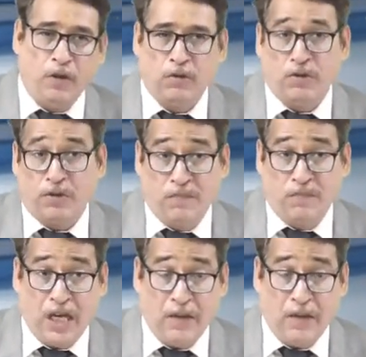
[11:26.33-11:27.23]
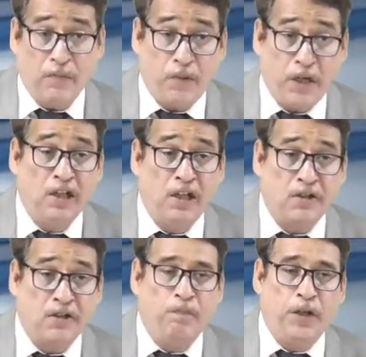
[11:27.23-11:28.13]
So sometimes that brings a little
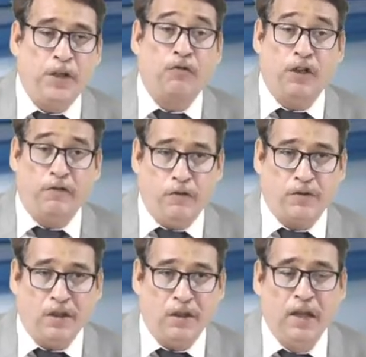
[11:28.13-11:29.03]
bit of confusion.